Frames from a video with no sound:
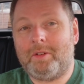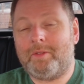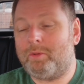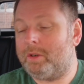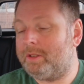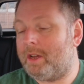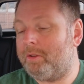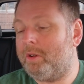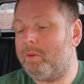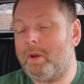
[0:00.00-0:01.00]
could have worked
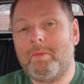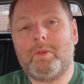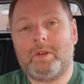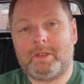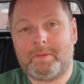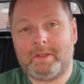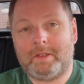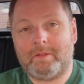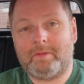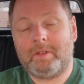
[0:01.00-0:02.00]
out way more
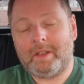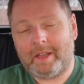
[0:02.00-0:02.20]
expensive.